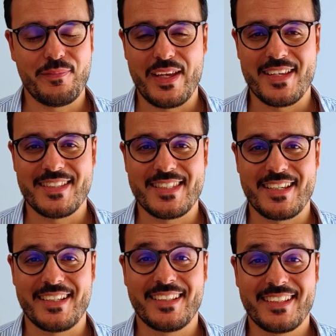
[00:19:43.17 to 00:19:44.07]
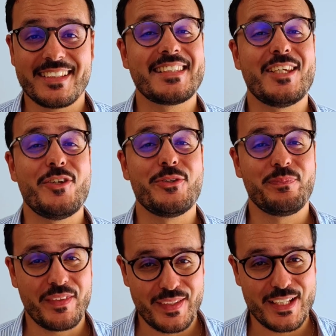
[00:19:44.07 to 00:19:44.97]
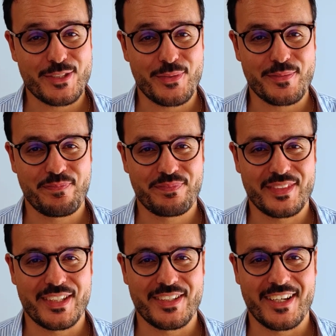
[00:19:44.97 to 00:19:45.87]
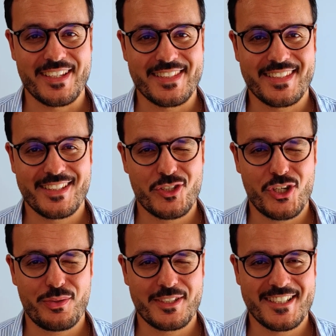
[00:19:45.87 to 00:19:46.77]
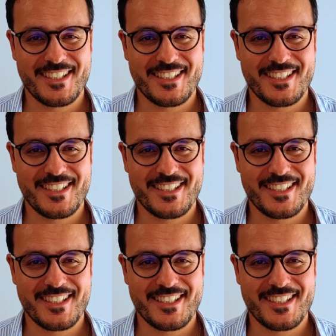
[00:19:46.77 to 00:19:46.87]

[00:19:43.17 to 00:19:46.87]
and see you in the next one. Take care, guys. Ciao.